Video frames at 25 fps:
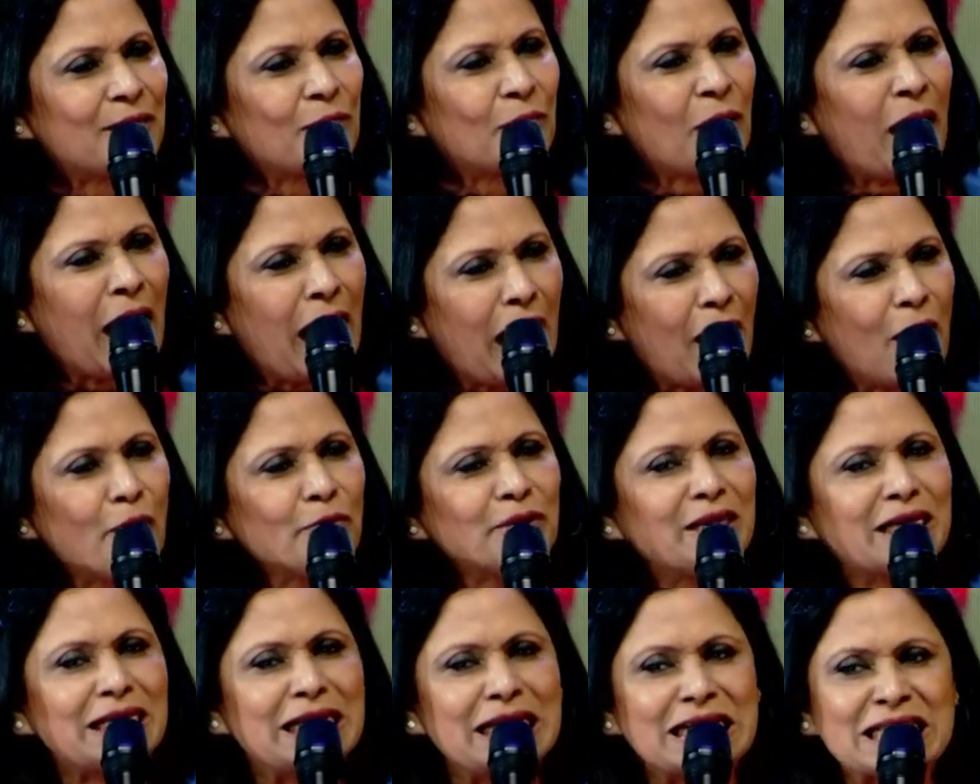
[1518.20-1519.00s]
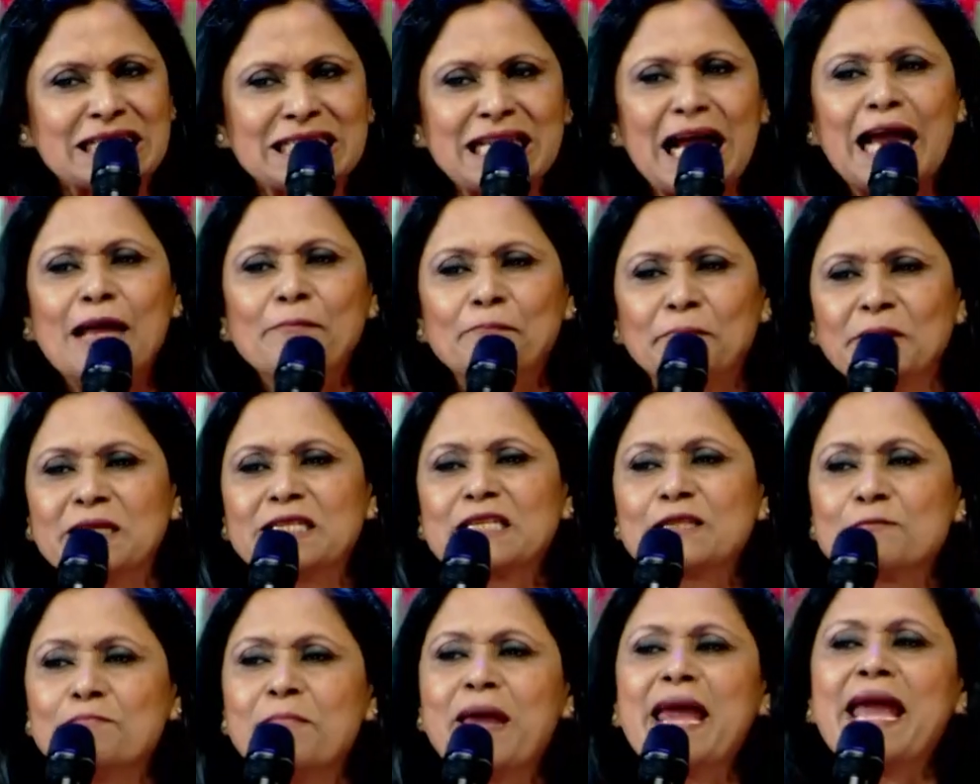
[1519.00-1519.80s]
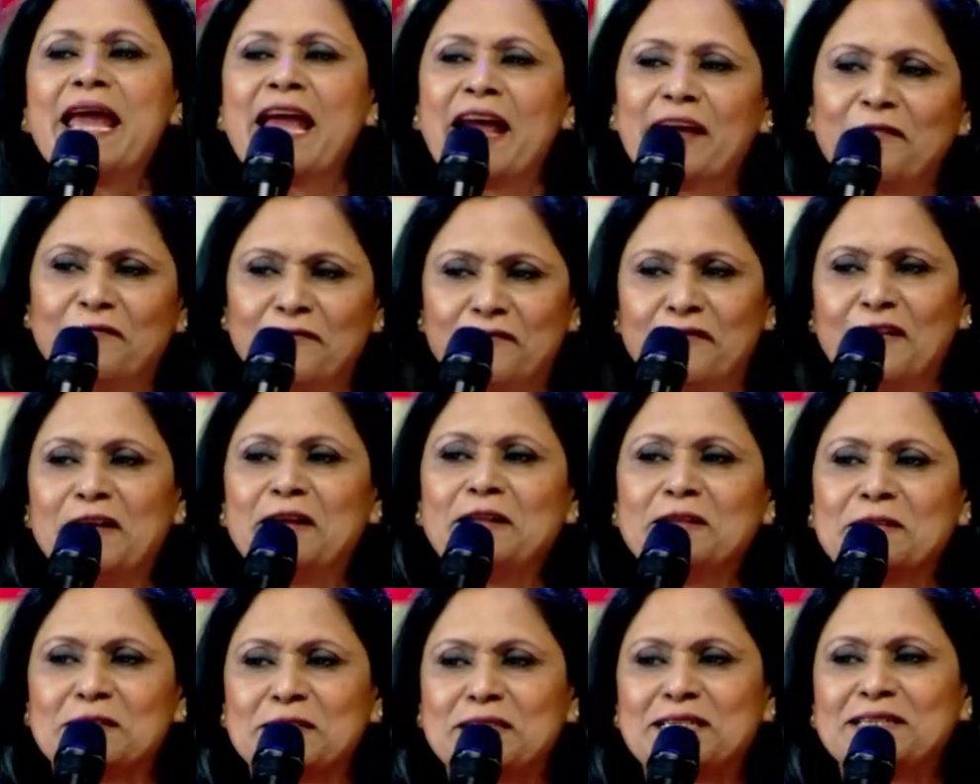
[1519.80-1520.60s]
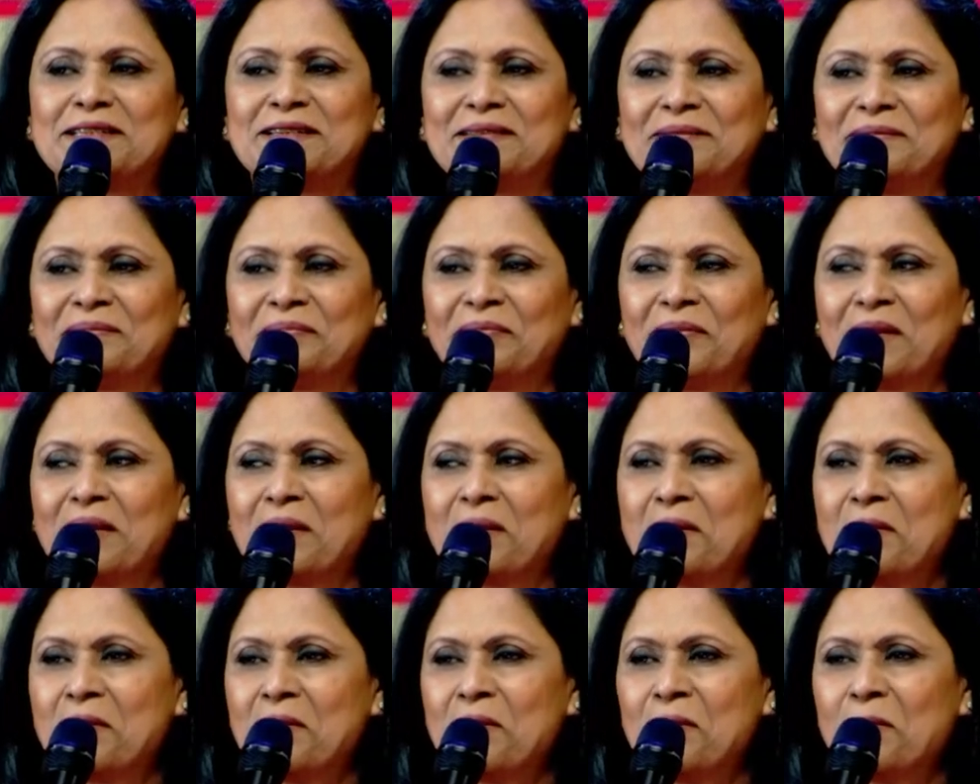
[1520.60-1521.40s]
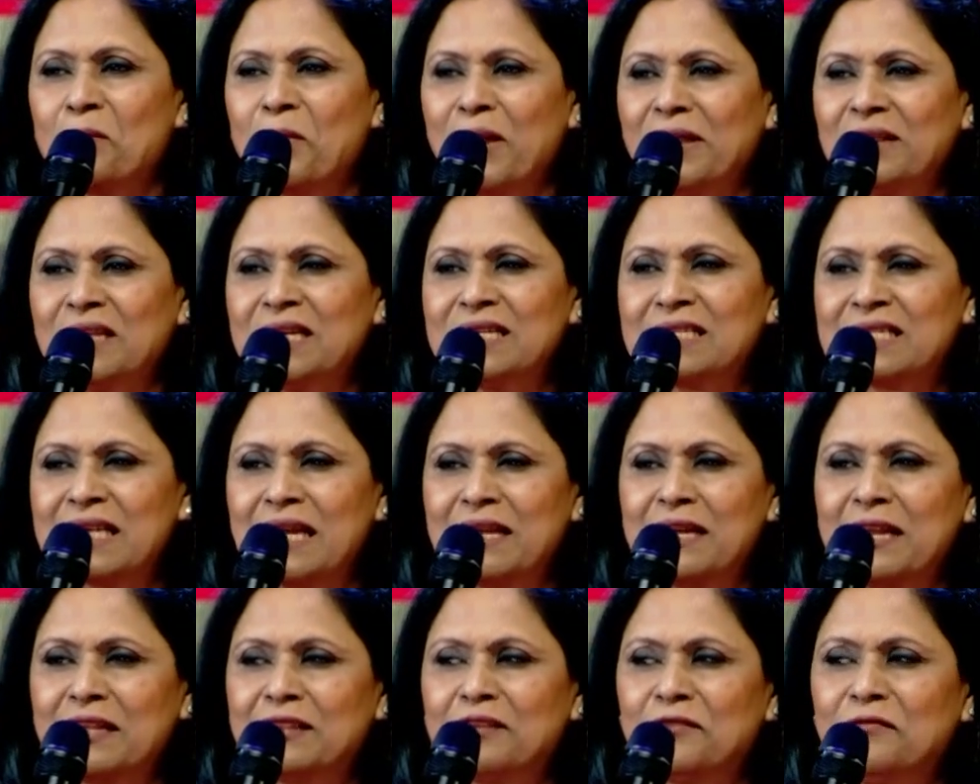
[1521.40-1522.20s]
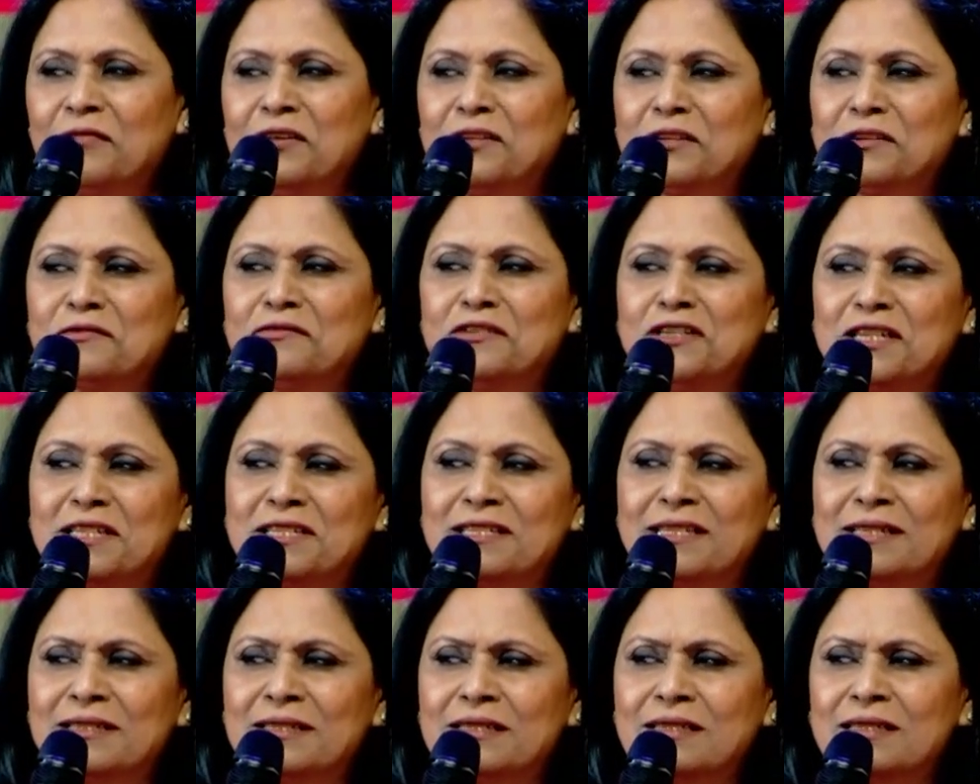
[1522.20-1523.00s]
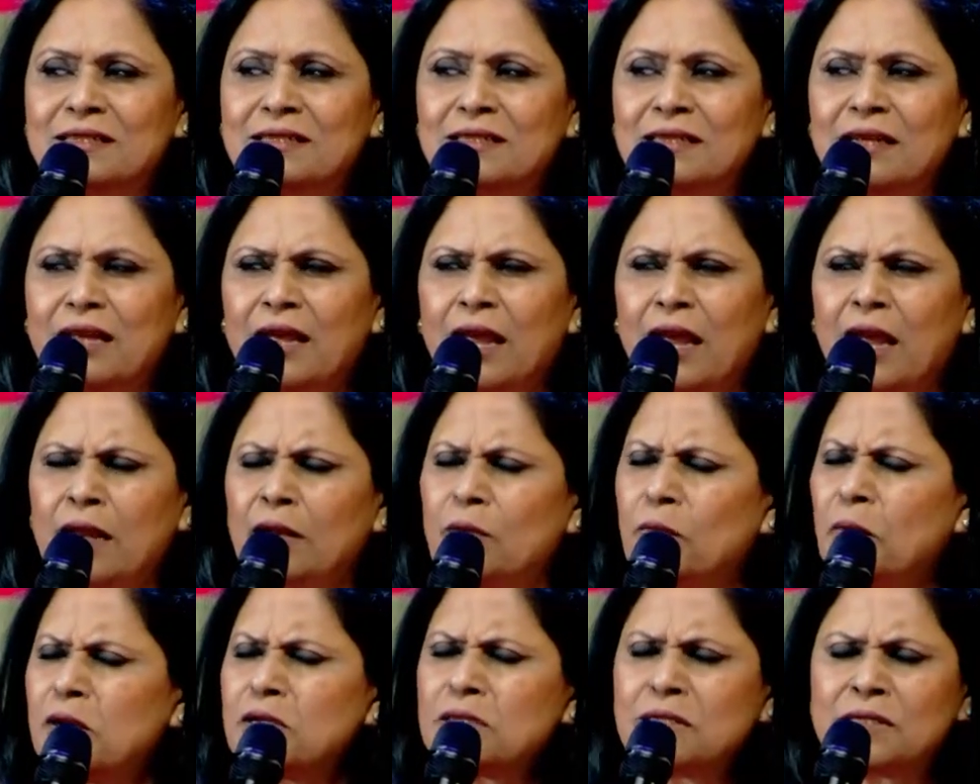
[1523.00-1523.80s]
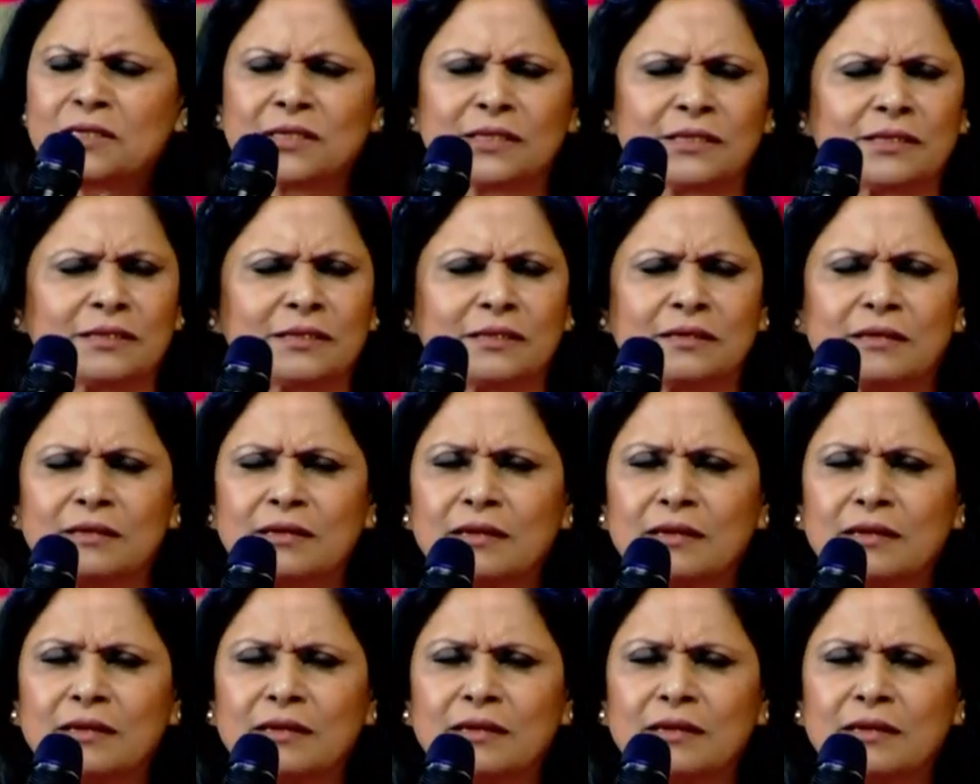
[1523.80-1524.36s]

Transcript: how the disciples may have felt when they sat at the feet of Jesus. It was